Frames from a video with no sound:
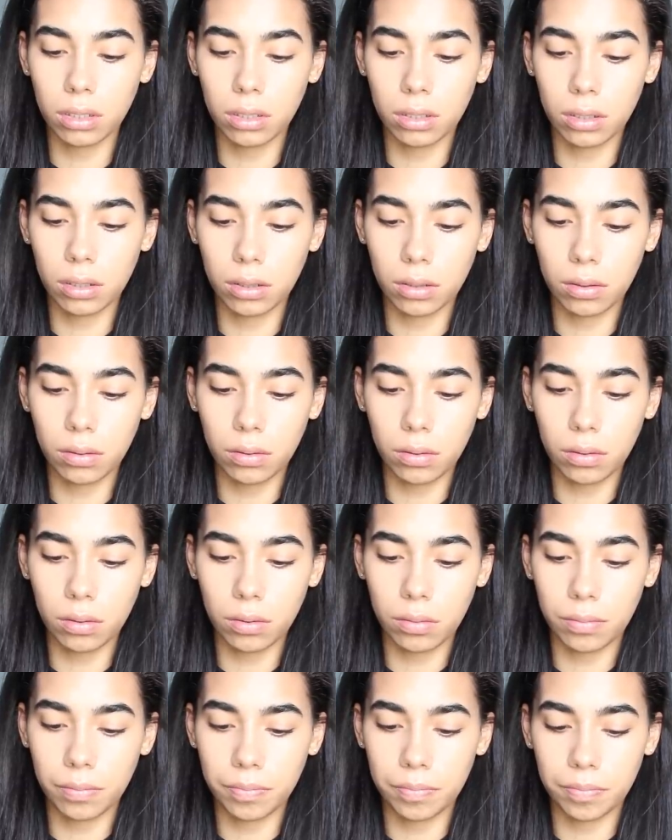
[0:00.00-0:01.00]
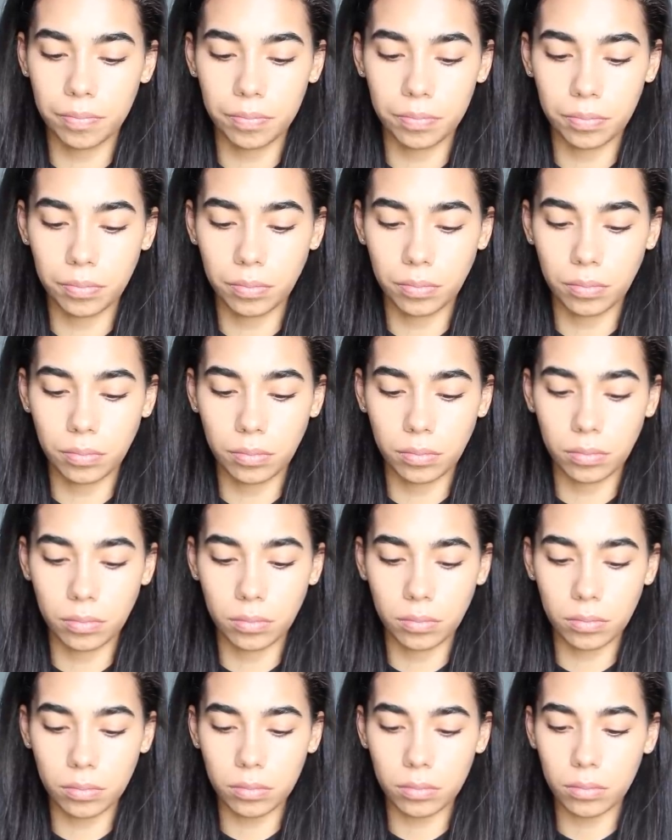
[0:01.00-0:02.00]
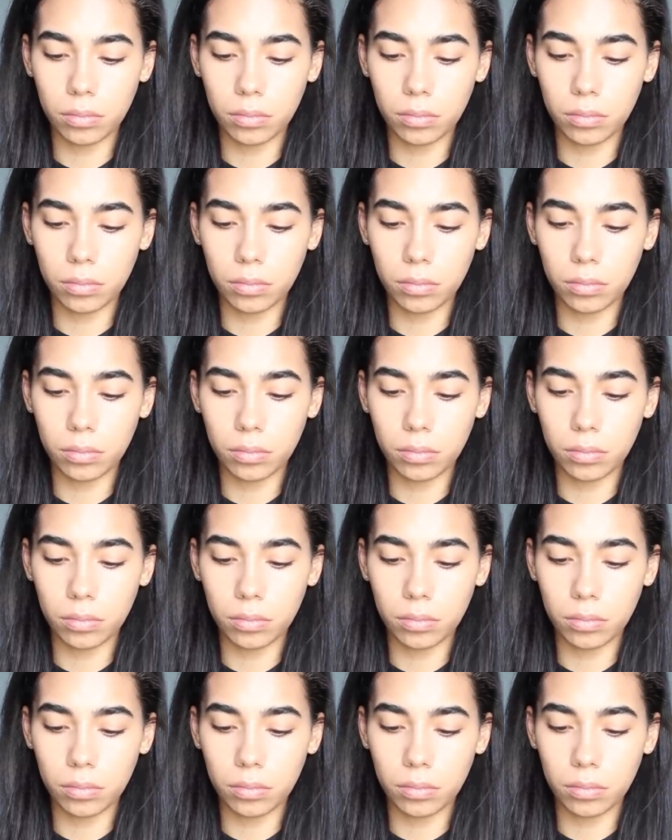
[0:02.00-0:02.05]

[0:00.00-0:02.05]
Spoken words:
Nobody speaks.